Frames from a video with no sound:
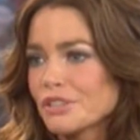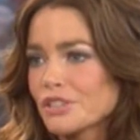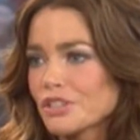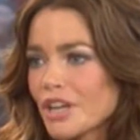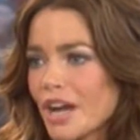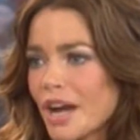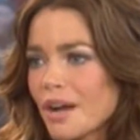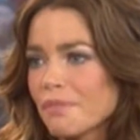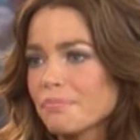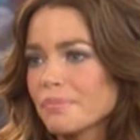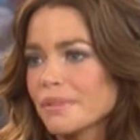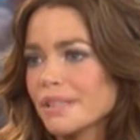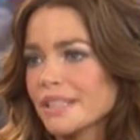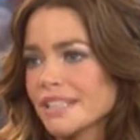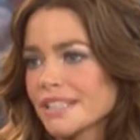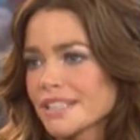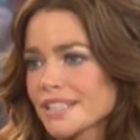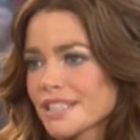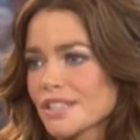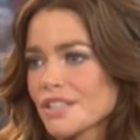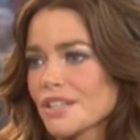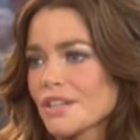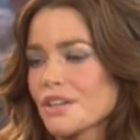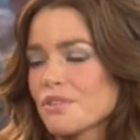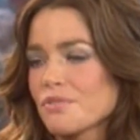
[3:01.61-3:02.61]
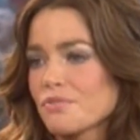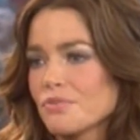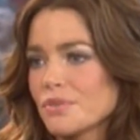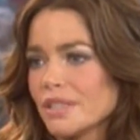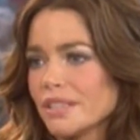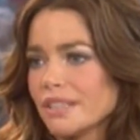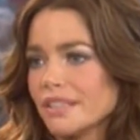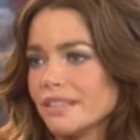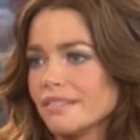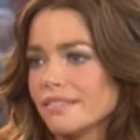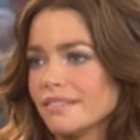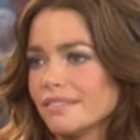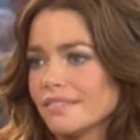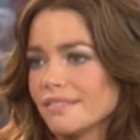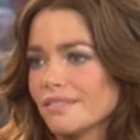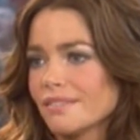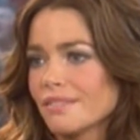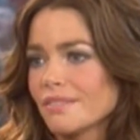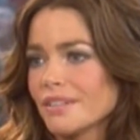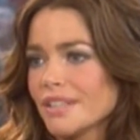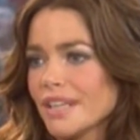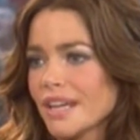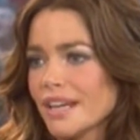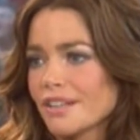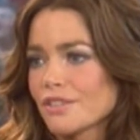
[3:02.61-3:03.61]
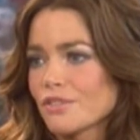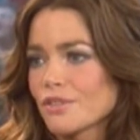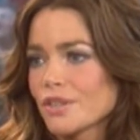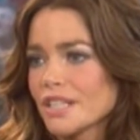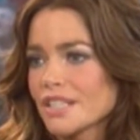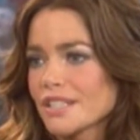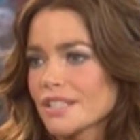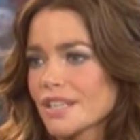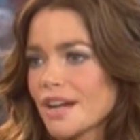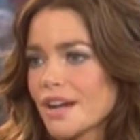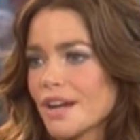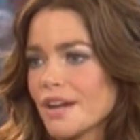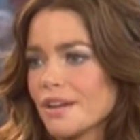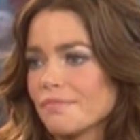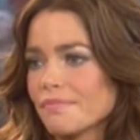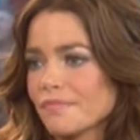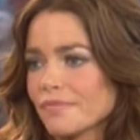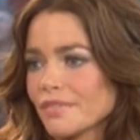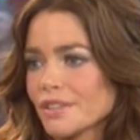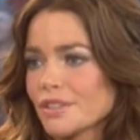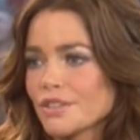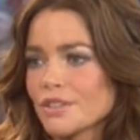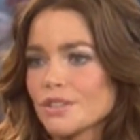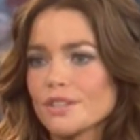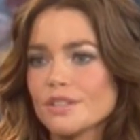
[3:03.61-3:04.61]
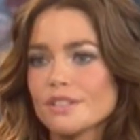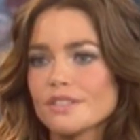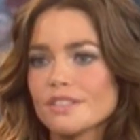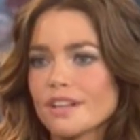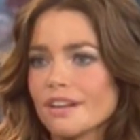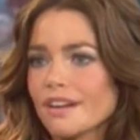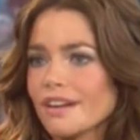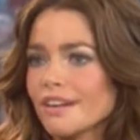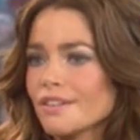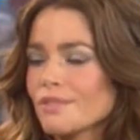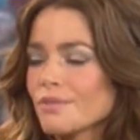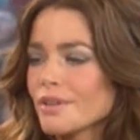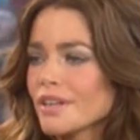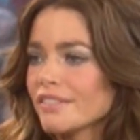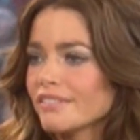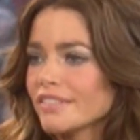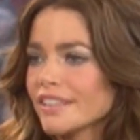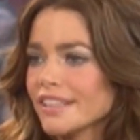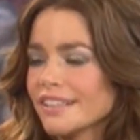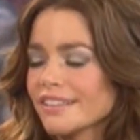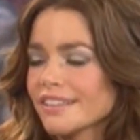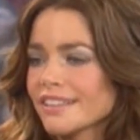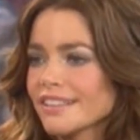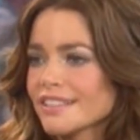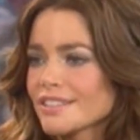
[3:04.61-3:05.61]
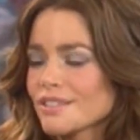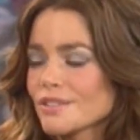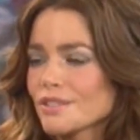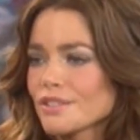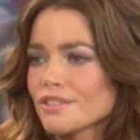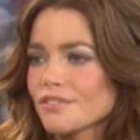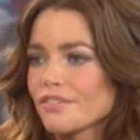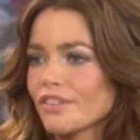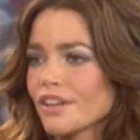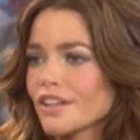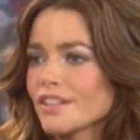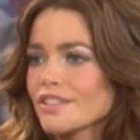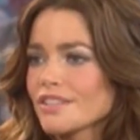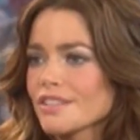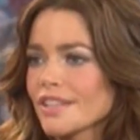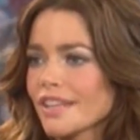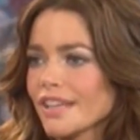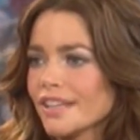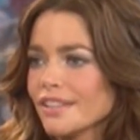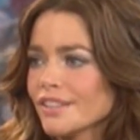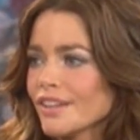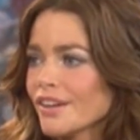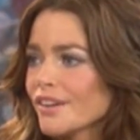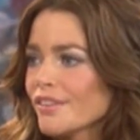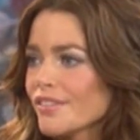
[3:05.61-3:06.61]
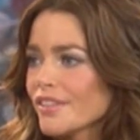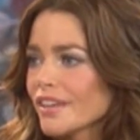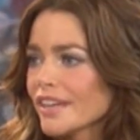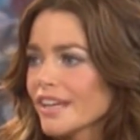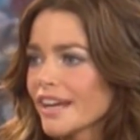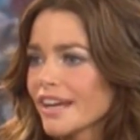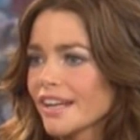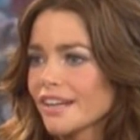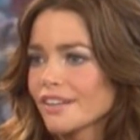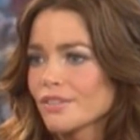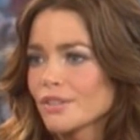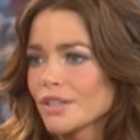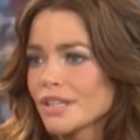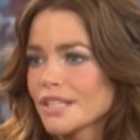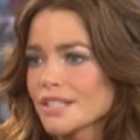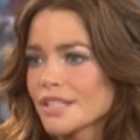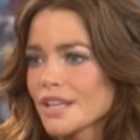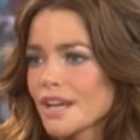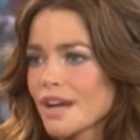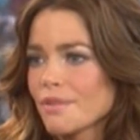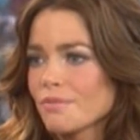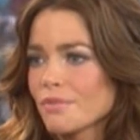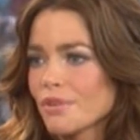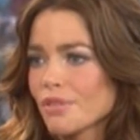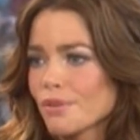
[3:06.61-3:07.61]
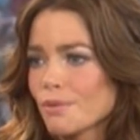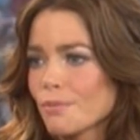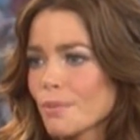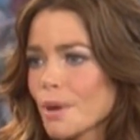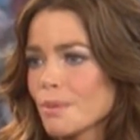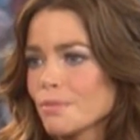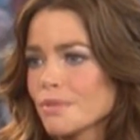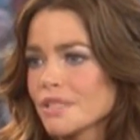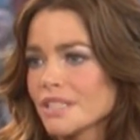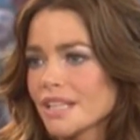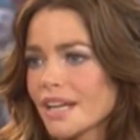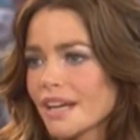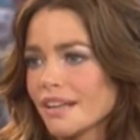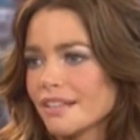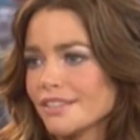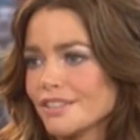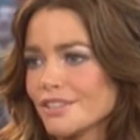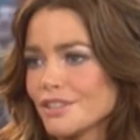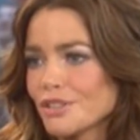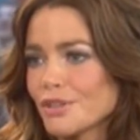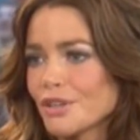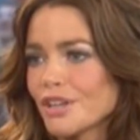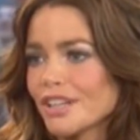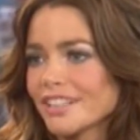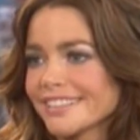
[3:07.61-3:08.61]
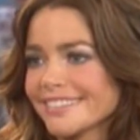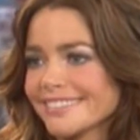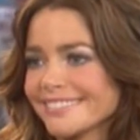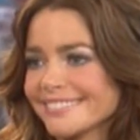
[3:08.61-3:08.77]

shopping. So we we had a great time. The girls are unaware of anything, so as far as they know, they had a great time with their mom and dad in New York.